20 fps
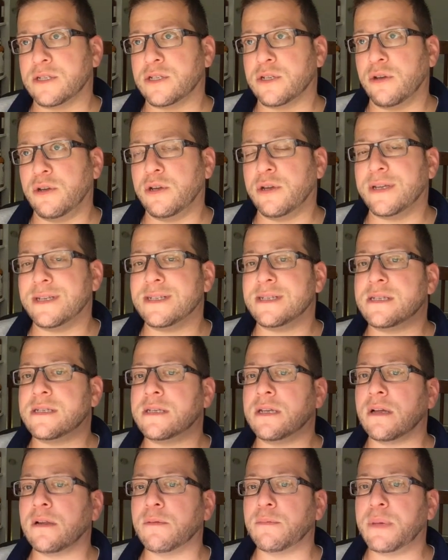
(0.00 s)
So you can
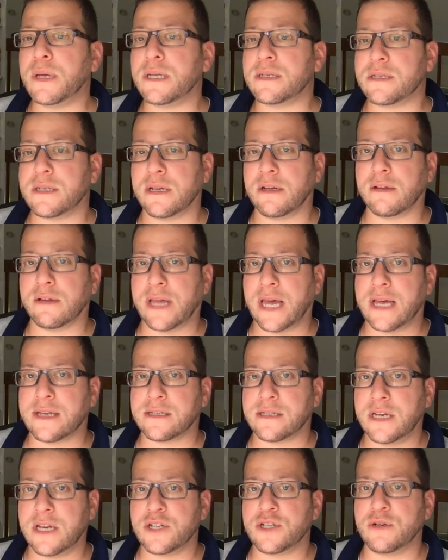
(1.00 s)
still be a Single
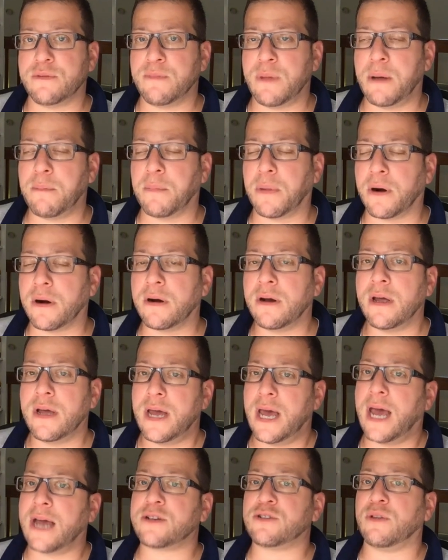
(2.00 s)
Cask Nation member.
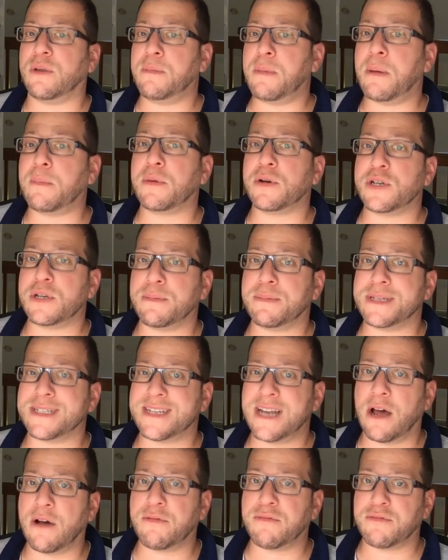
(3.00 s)
Actually, membership is
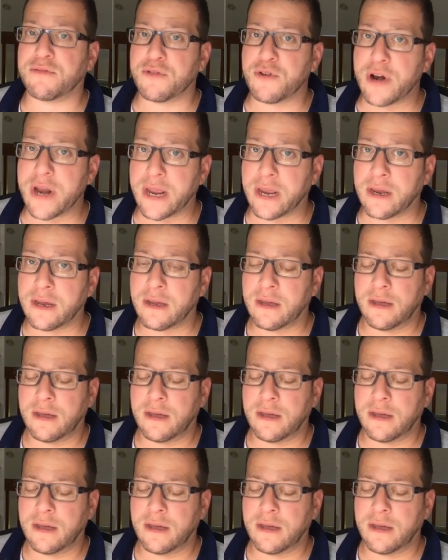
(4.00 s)
now free.